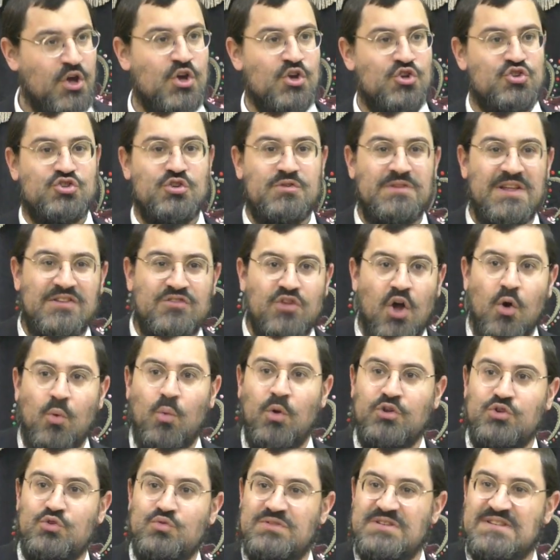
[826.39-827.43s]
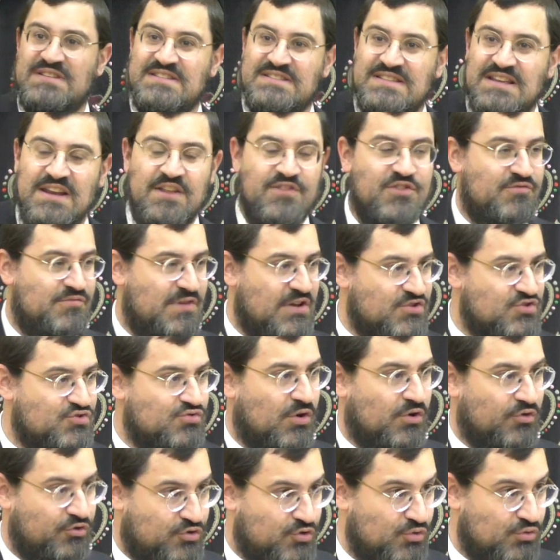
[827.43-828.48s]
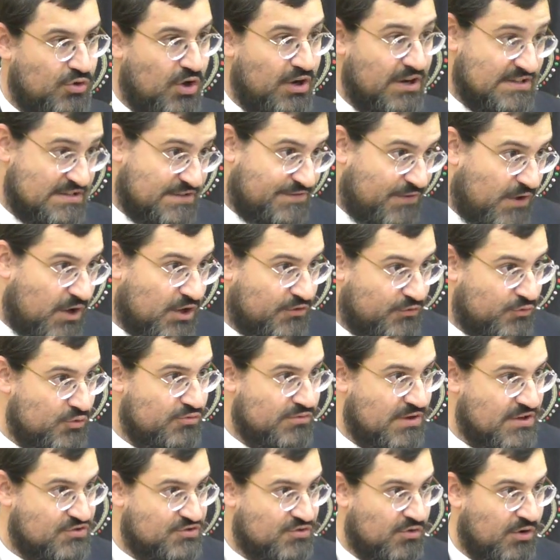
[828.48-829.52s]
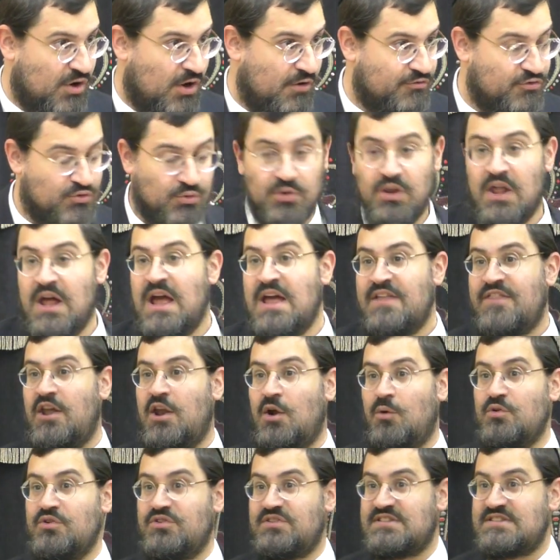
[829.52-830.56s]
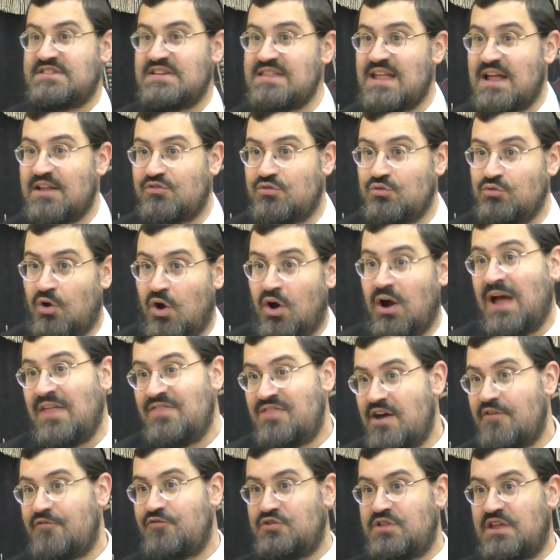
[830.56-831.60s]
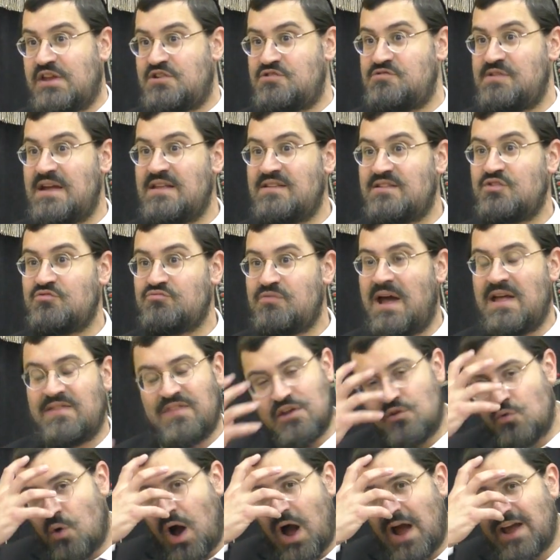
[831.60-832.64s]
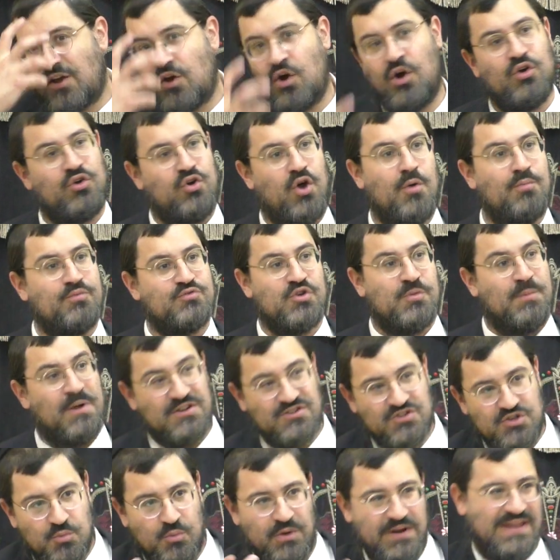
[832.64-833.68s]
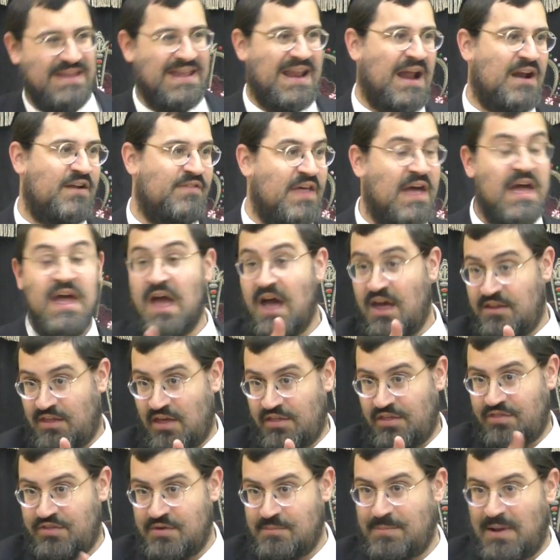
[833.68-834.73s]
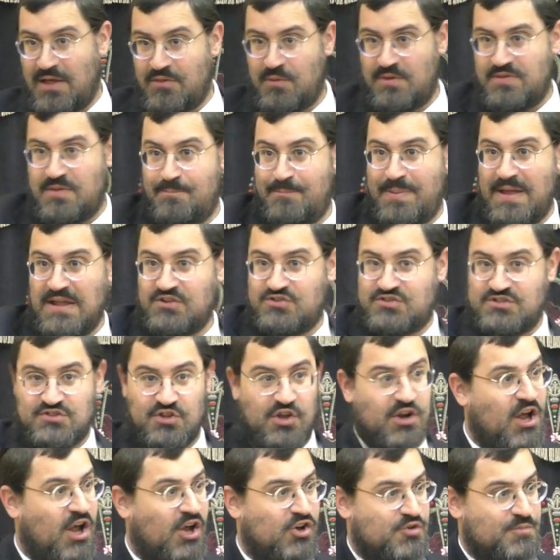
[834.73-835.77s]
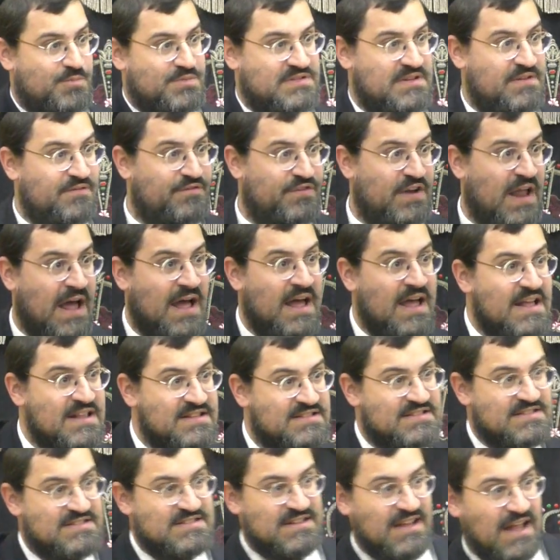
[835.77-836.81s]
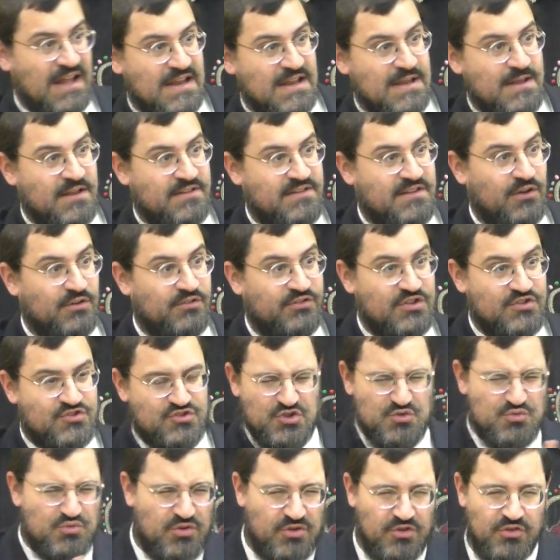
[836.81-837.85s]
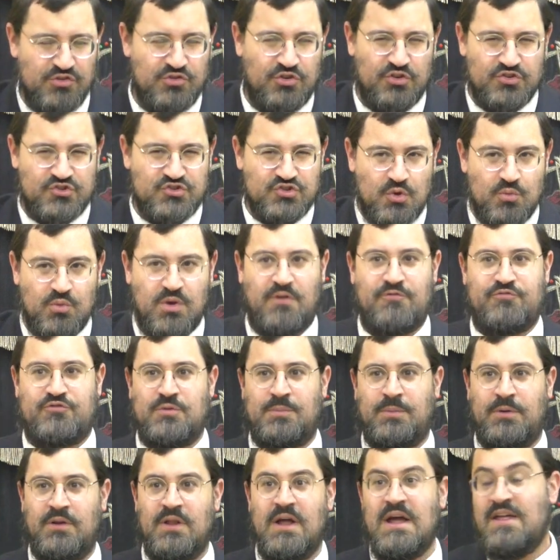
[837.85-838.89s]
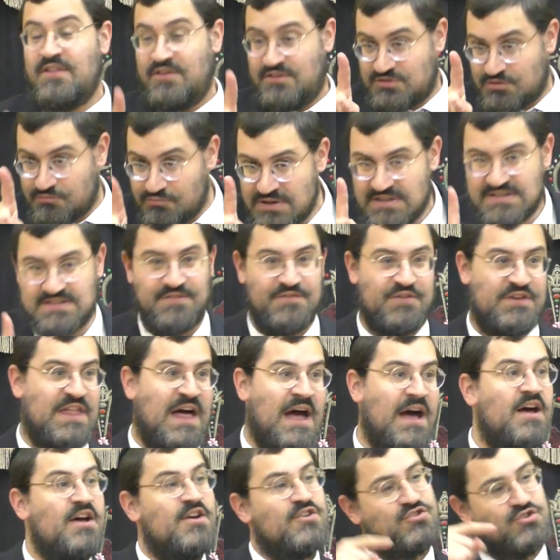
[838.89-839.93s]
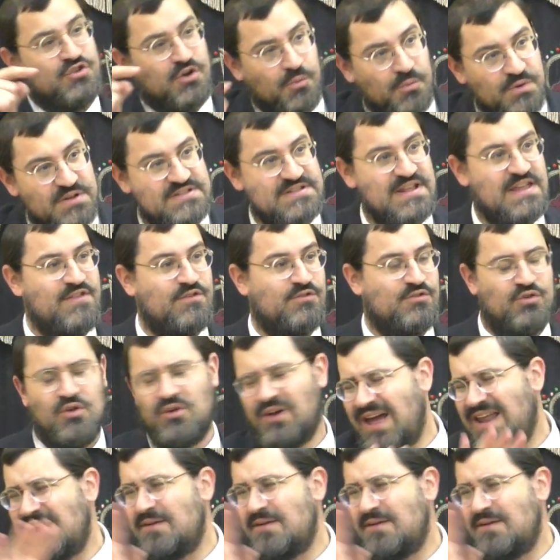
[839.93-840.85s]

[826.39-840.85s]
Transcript: So they don't want you to sit in the restaurant too long. It's a fast food restaurant after all. They don't want you to sit there too long, and therefore they created red that your eye can't cope so much and you want to get out of there. Another thing, by the way, the bench is not 100% flat. It's slightly tilted, so you're not so comfortable. There's a reason for that, so you don't want to stay there too long.